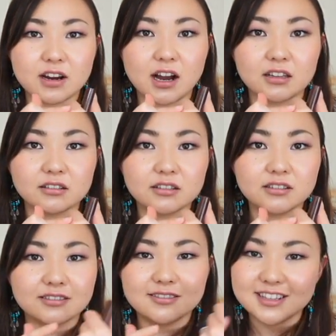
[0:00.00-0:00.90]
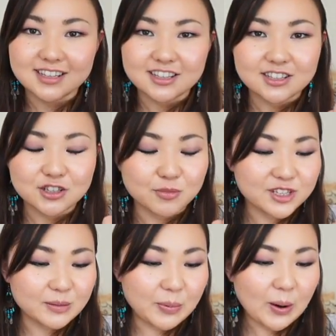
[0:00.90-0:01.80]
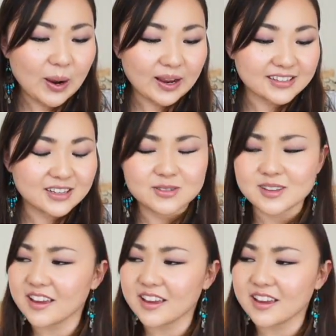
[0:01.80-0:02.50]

color. To my surprise, I was